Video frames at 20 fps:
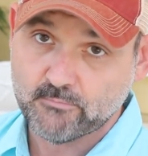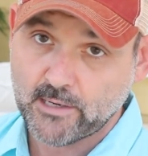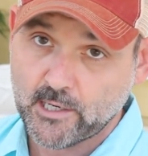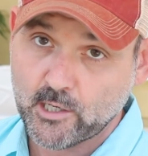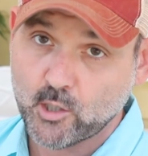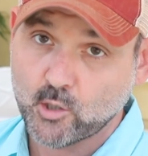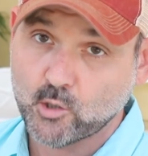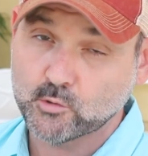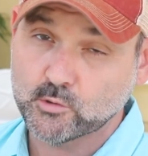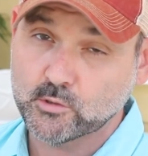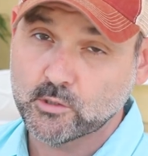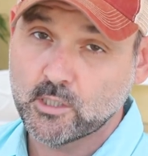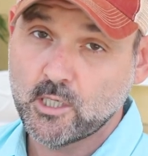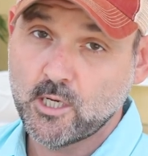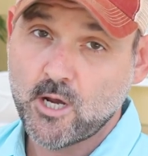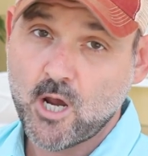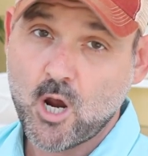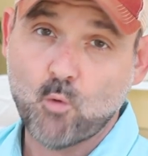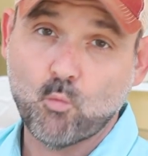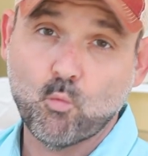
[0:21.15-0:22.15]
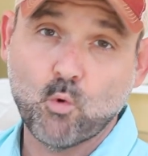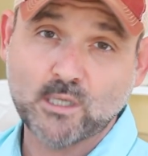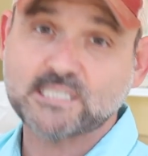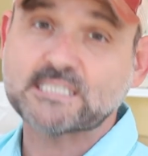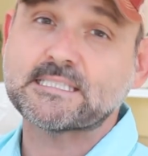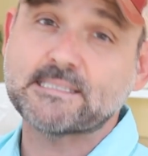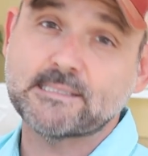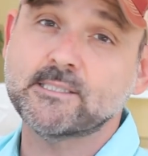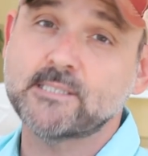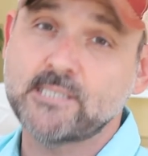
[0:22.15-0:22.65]
my own
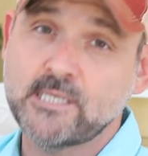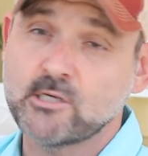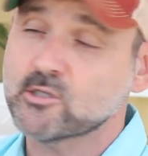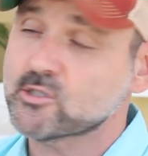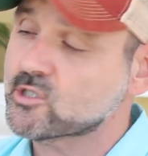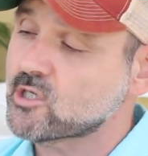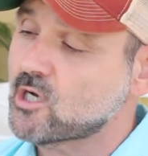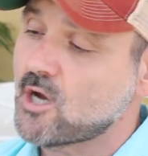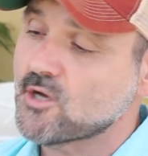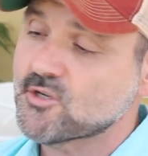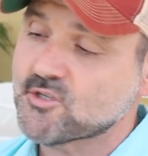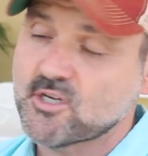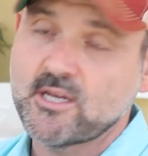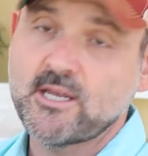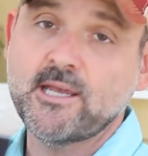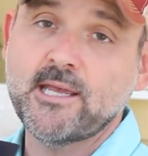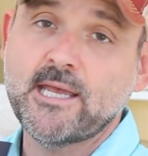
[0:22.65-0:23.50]
what's this here sauce.